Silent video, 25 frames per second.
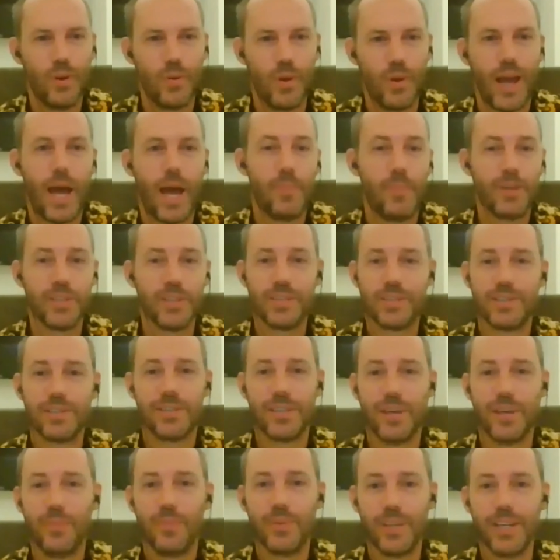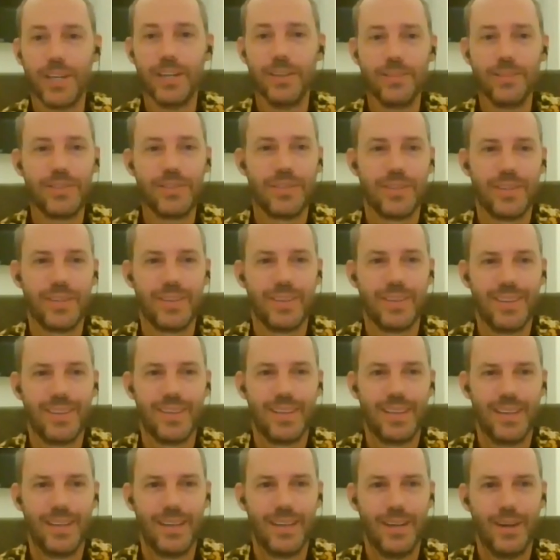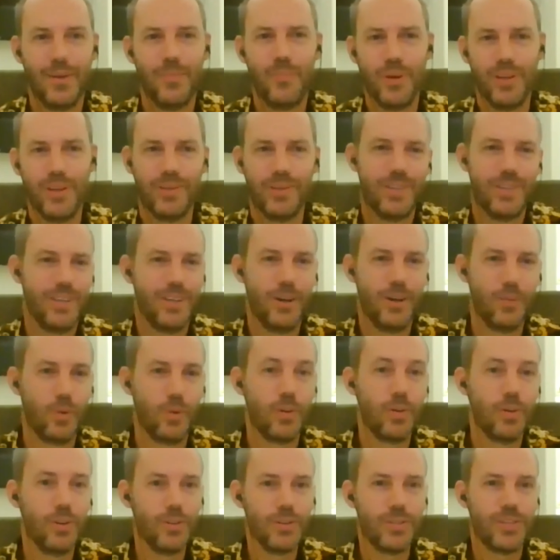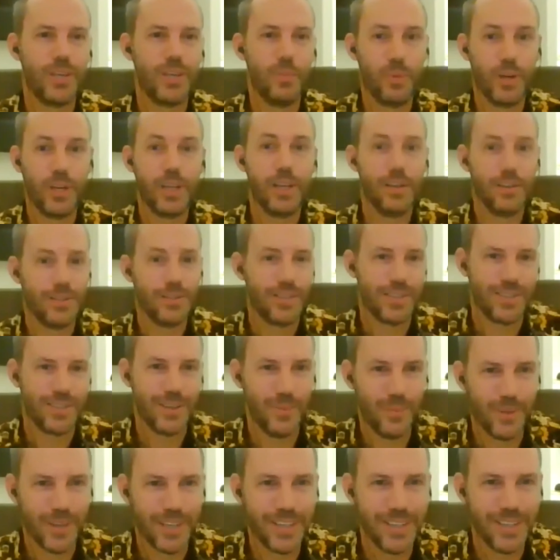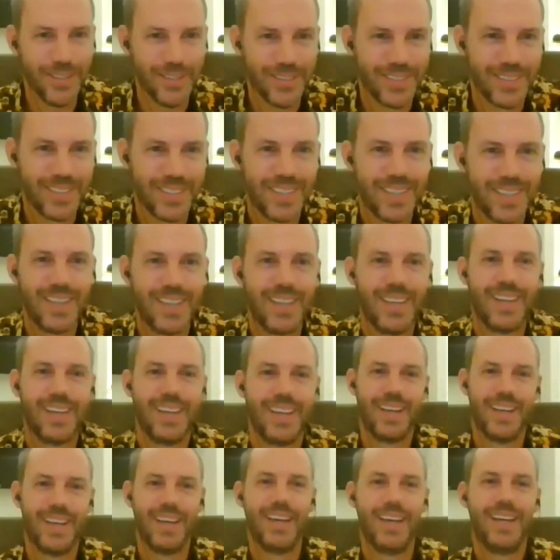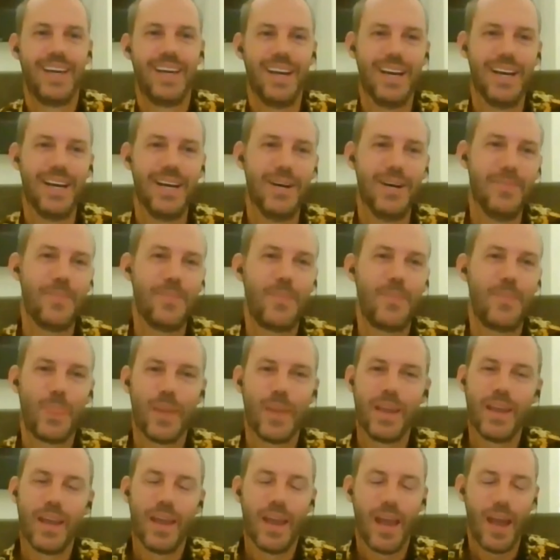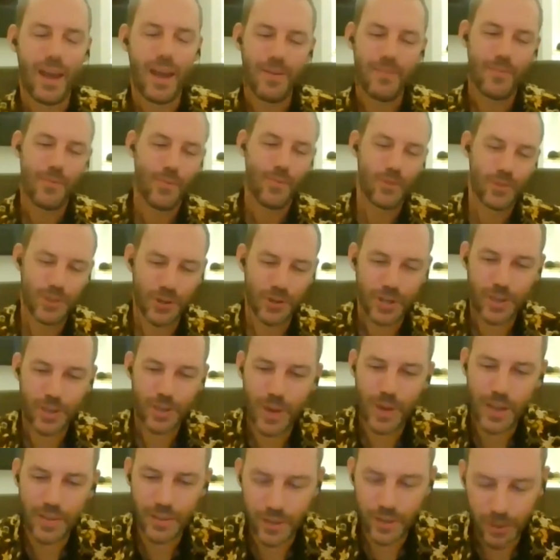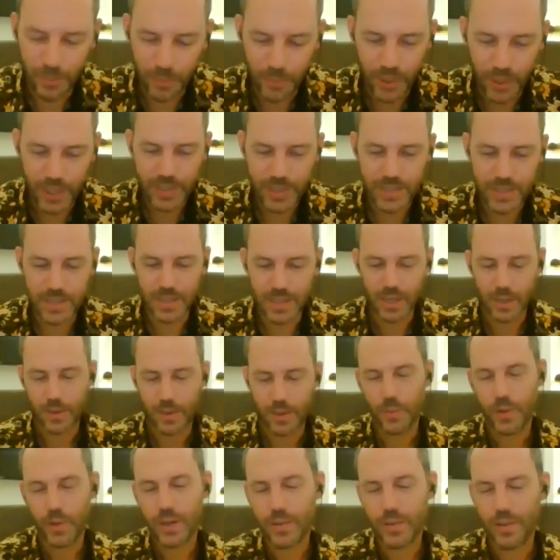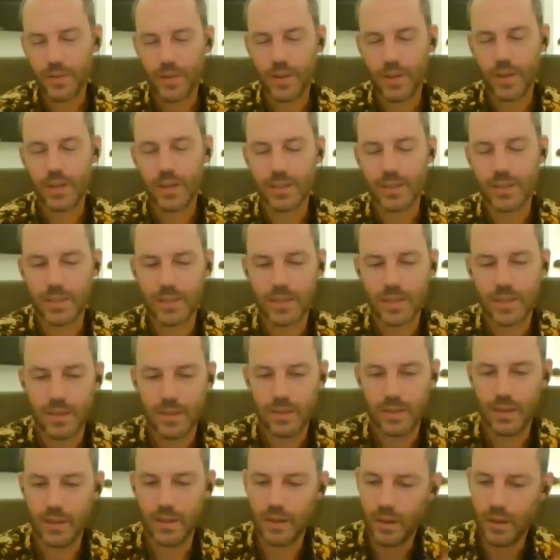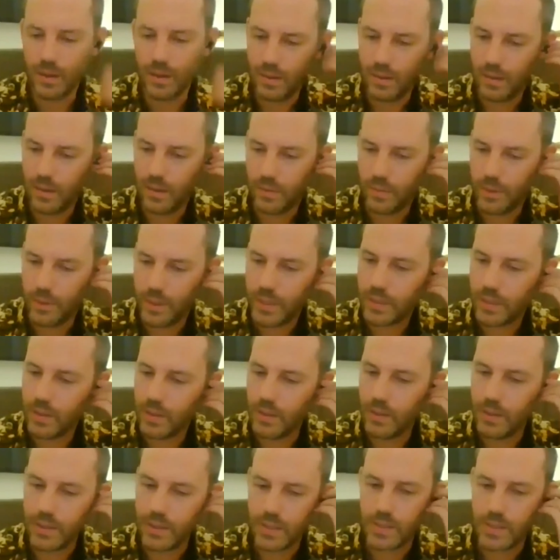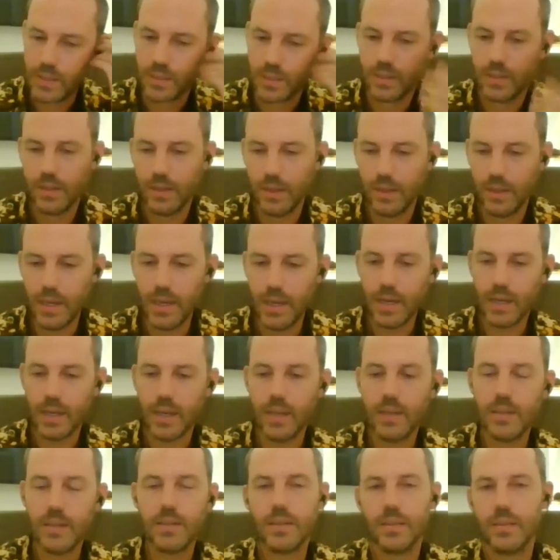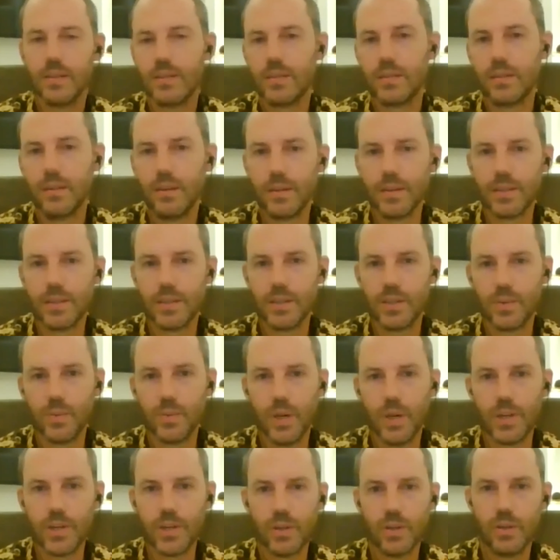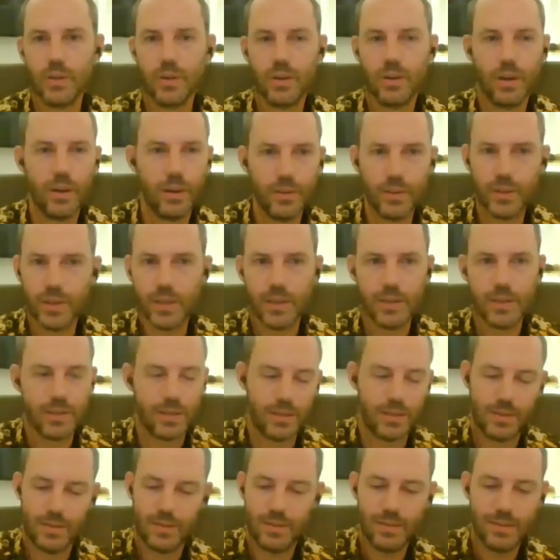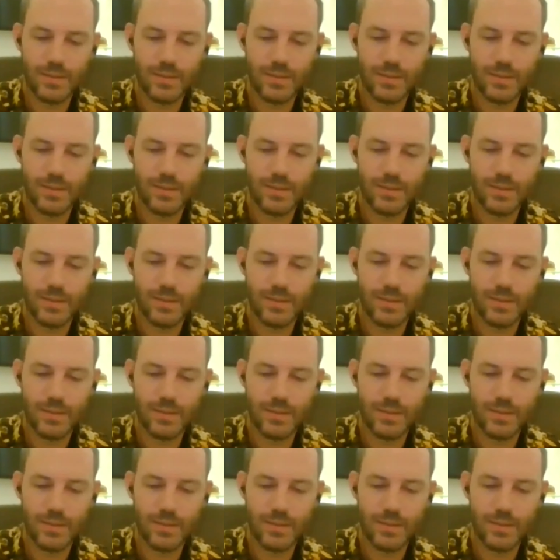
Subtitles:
happens to somebody else, but we're all somebody else to somebody else. Uh, and talking about the complexity, I mean, one of the things that I realized getting into this kind of situation, not only is